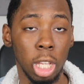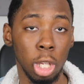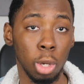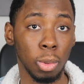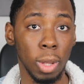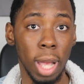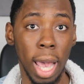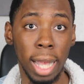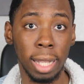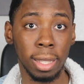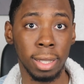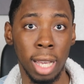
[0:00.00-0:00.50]
You
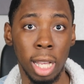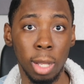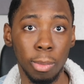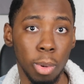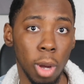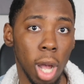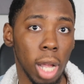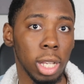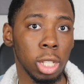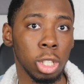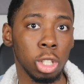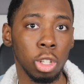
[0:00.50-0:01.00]
would add 10
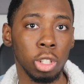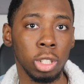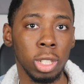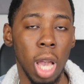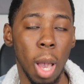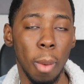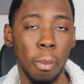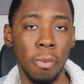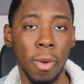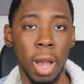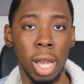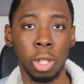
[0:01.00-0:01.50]
products to your
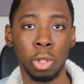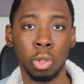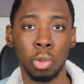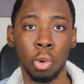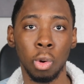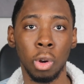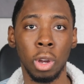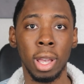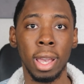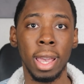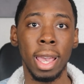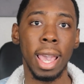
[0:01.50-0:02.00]
Shopify
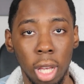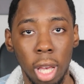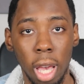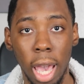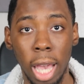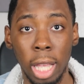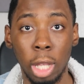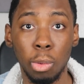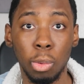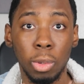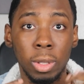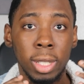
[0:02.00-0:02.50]
store,
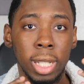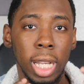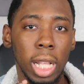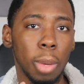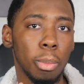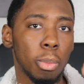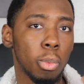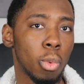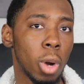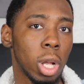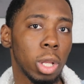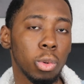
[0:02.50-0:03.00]
and you would set
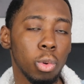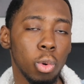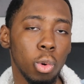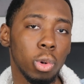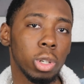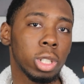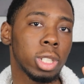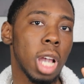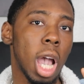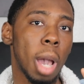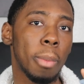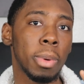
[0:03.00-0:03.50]
up one
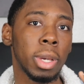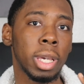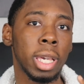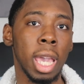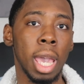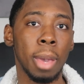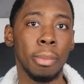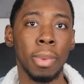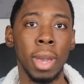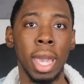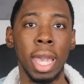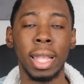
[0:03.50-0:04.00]
Google shopping
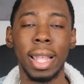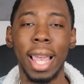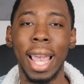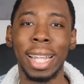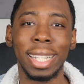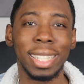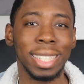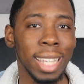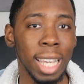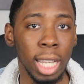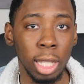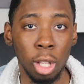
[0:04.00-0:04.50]
campaign
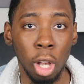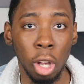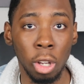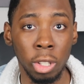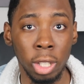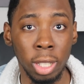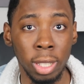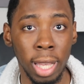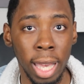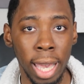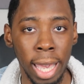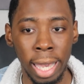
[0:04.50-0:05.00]
at
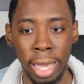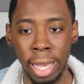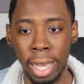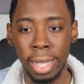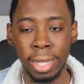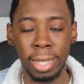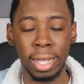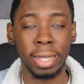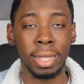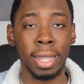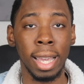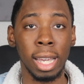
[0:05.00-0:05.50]
$10 a day
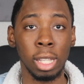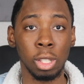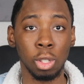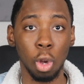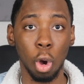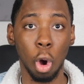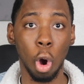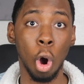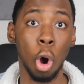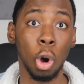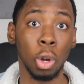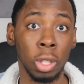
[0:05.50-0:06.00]
to
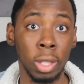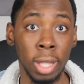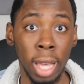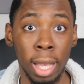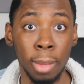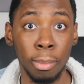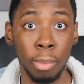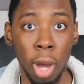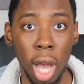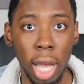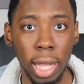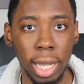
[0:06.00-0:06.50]
test all
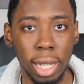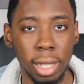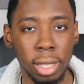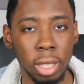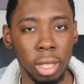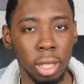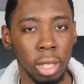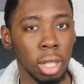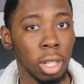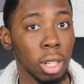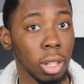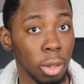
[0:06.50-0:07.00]
10
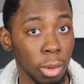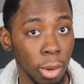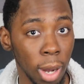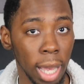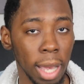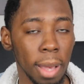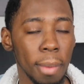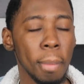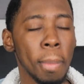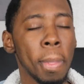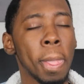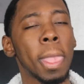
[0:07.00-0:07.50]
products,
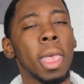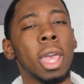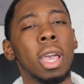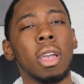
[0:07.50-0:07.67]
right?